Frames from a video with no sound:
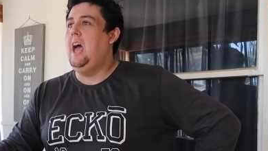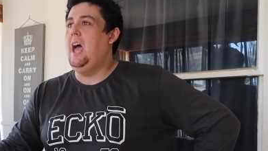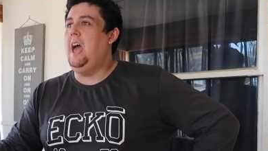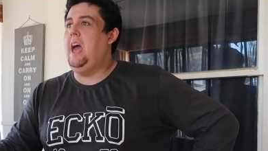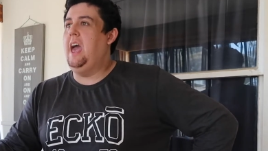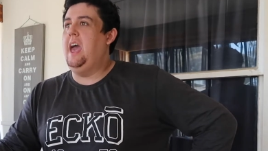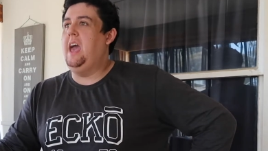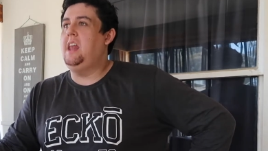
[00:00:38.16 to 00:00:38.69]

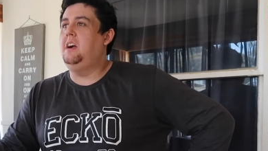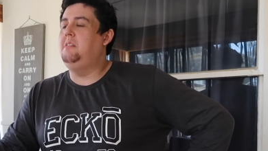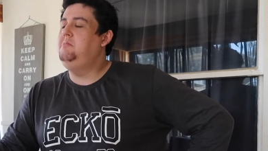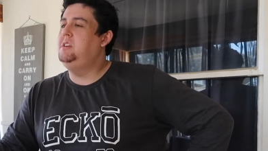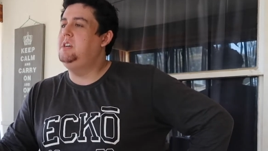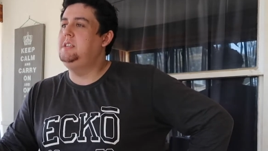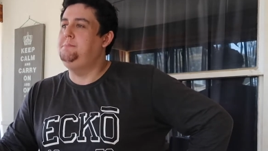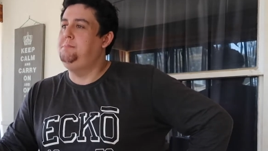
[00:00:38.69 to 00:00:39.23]
And I'm
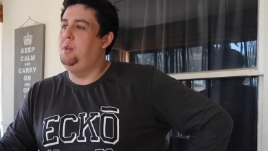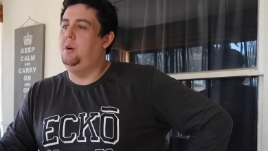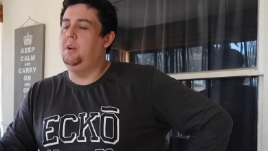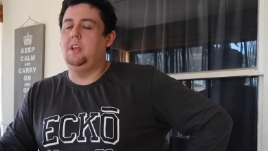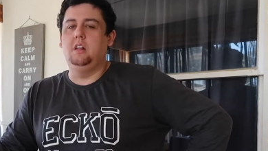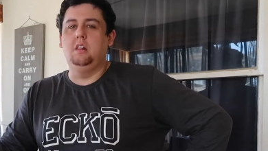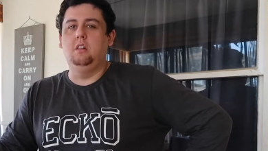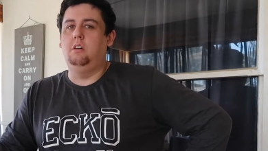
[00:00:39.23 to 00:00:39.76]
just
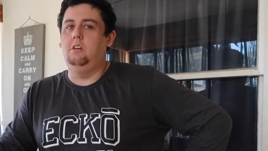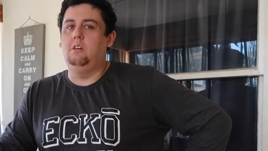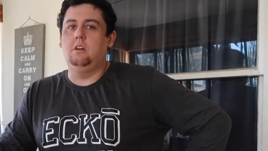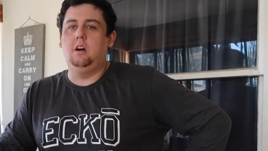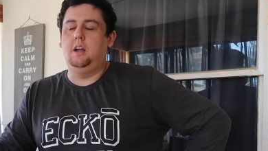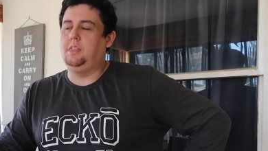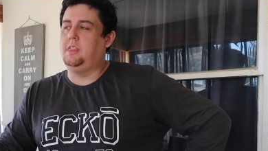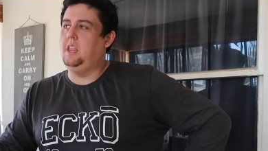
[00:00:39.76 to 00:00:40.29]
plodding along.
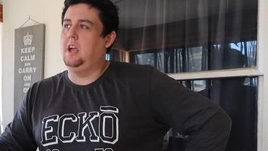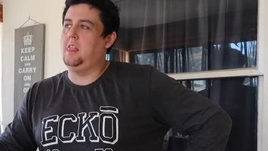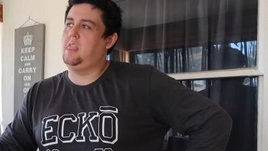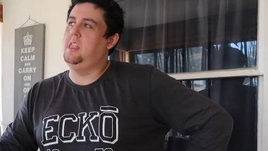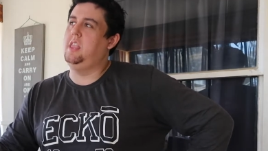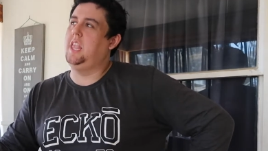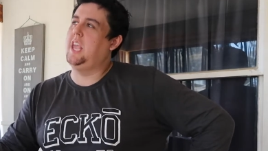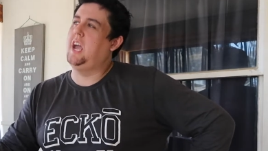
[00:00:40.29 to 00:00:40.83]

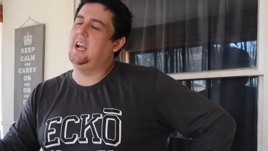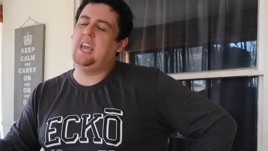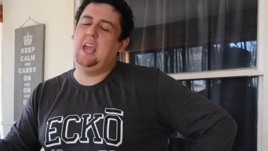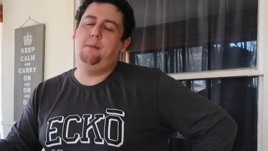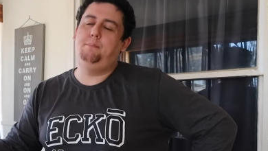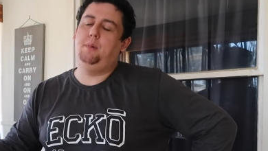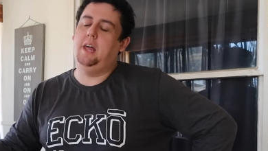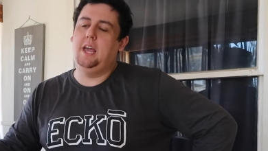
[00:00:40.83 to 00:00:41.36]
I
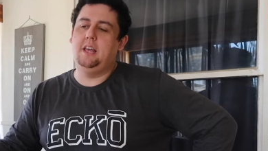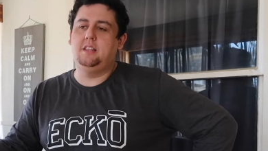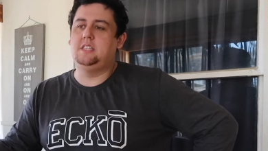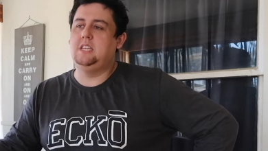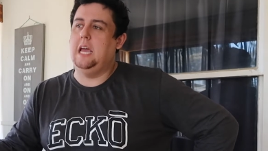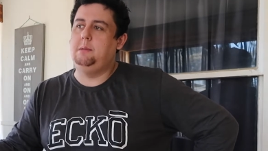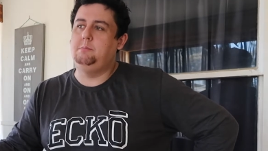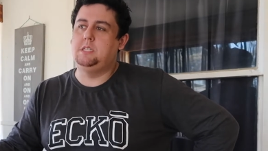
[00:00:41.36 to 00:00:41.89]
keep playing the
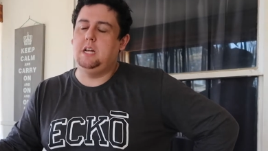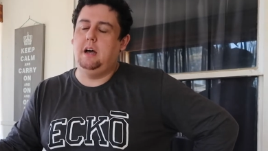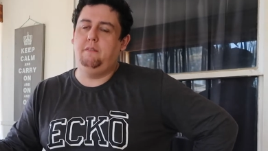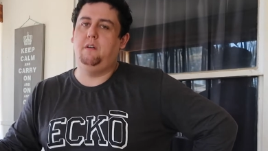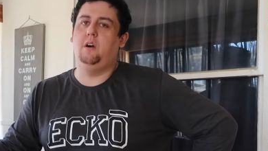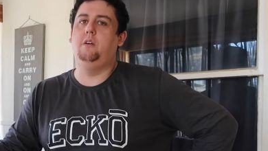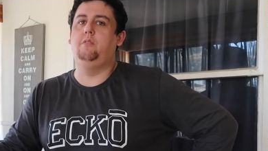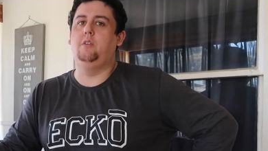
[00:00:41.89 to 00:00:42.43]
same
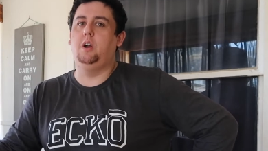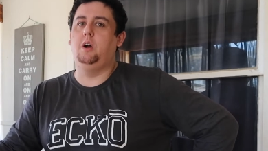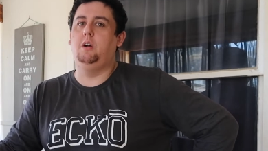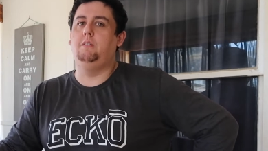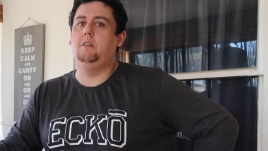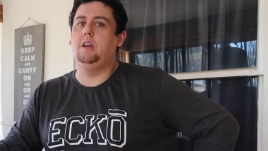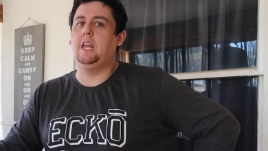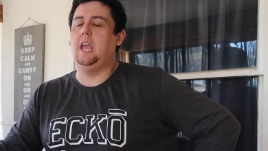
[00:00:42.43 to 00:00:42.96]
stuff over and
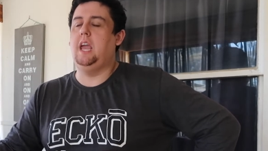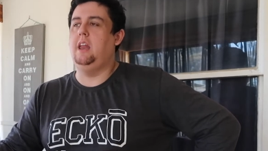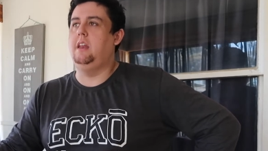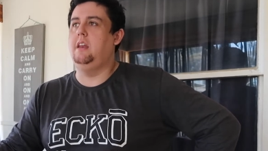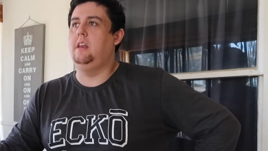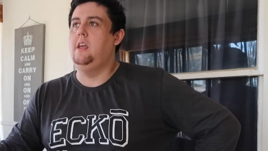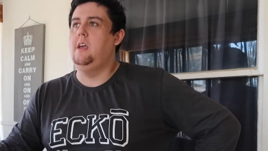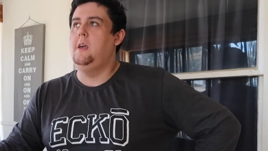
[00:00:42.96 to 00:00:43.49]
over again,
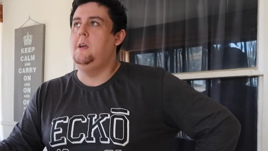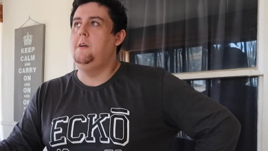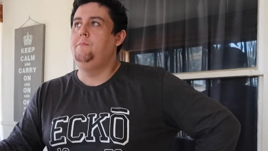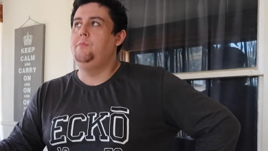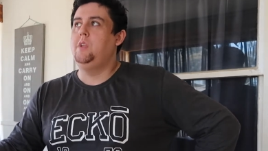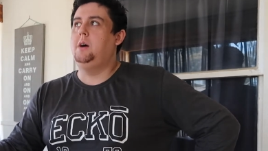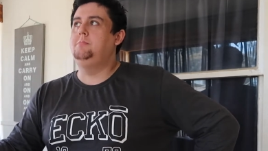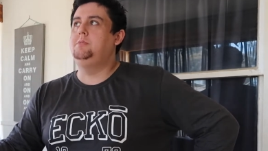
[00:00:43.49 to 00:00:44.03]
and
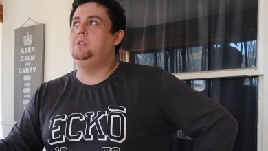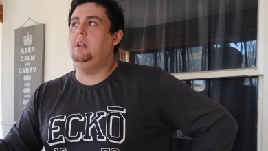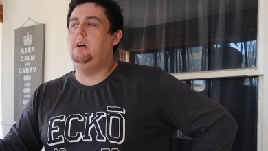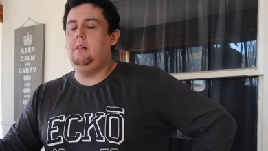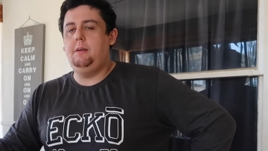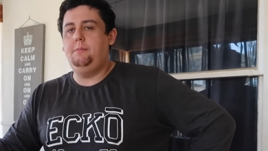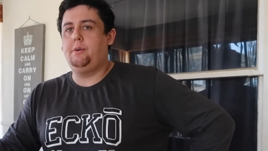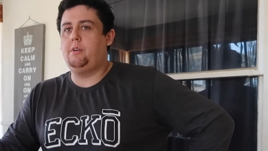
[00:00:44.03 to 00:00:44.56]
I'm
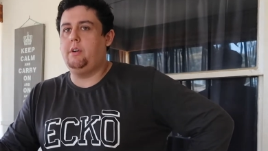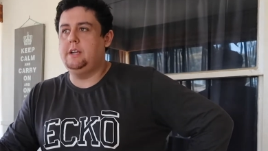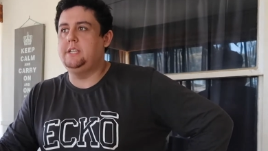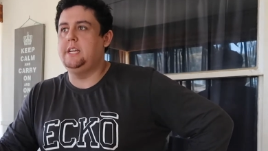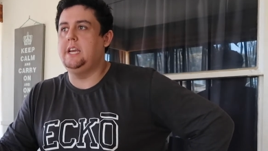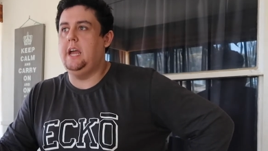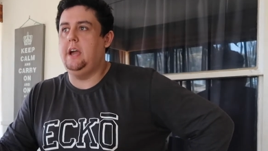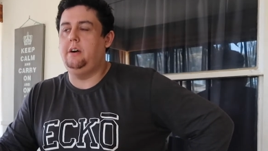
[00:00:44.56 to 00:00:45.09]
slowly
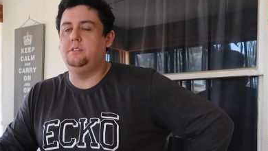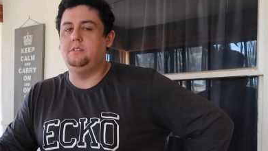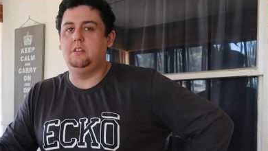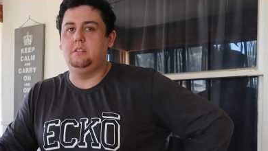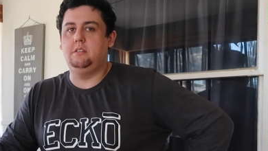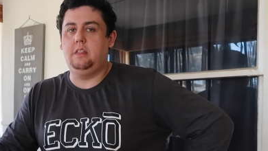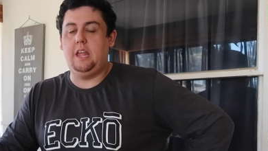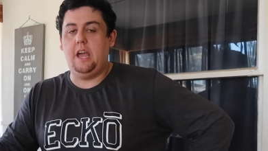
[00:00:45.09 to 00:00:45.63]
progressing now.
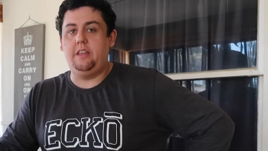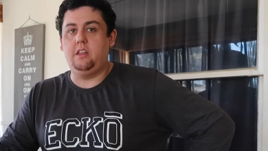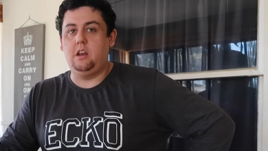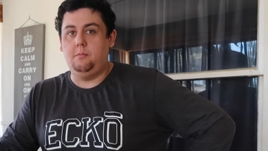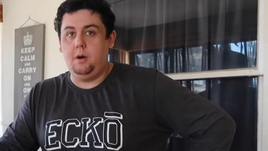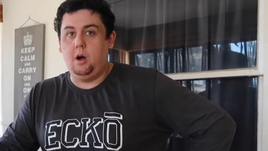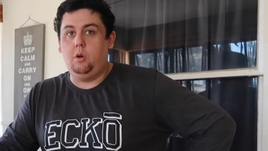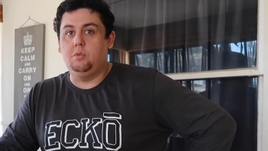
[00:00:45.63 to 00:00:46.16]
Now that
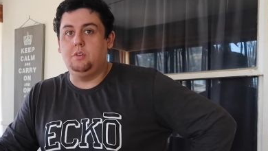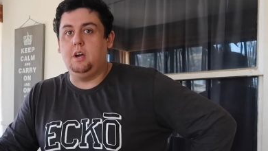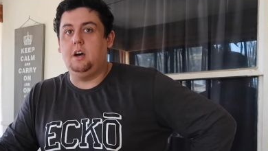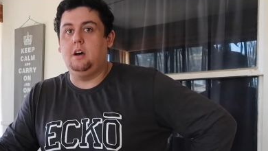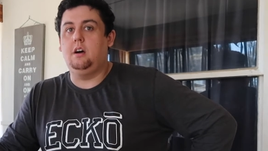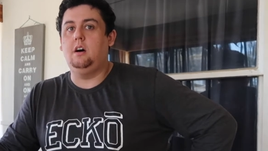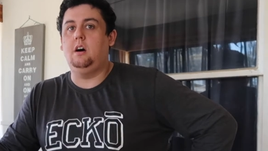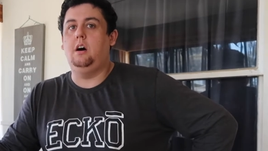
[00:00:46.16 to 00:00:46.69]
I'm
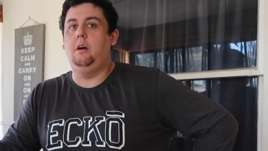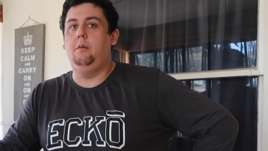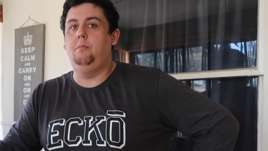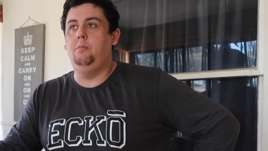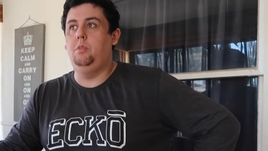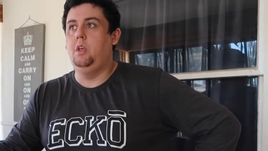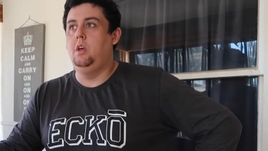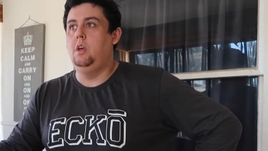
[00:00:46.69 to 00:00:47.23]
older,
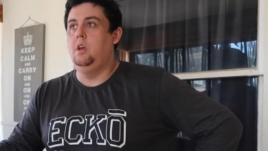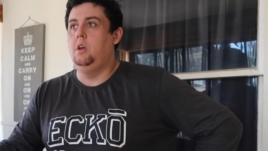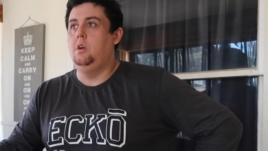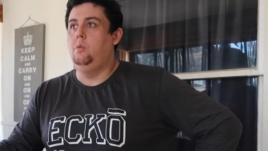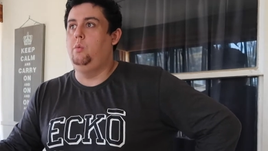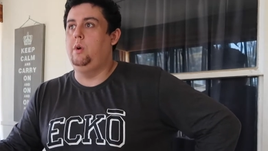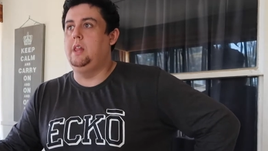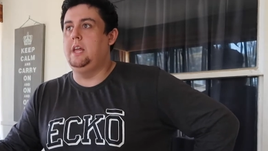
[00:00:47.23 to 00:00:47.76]
I'm
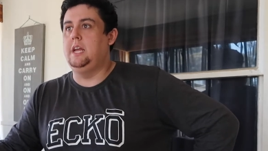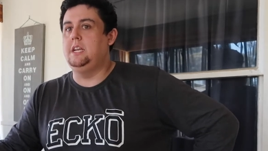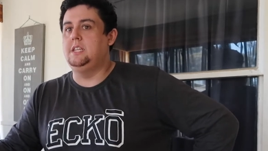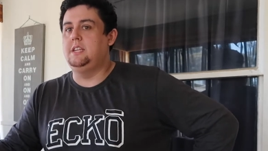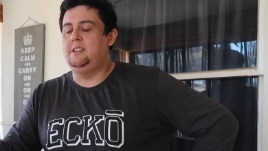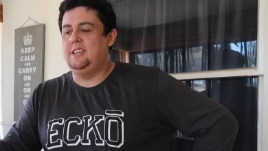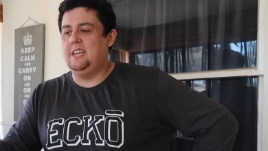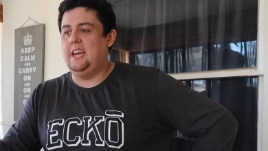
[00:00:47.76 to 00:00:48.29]
willing
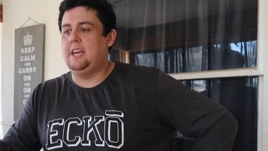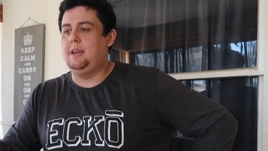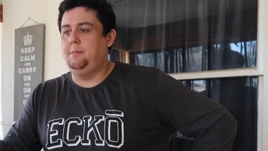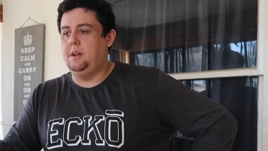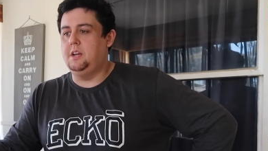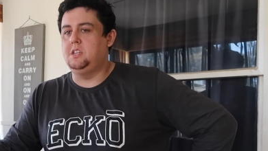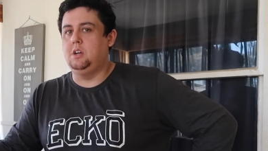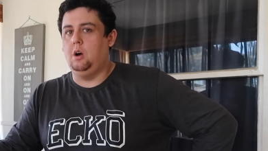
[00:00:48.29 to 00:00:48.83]
to take a
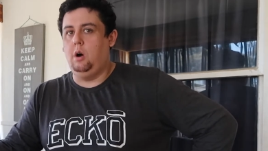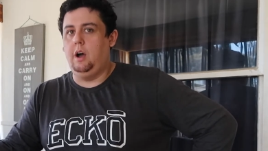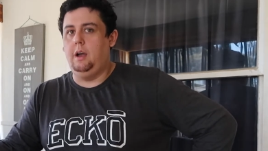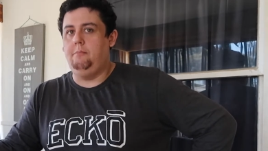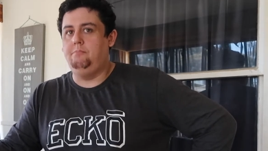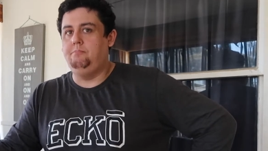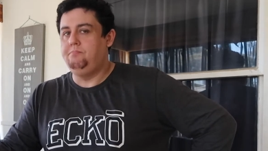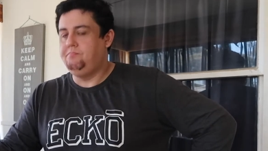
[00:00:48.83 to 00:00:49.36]
bit of time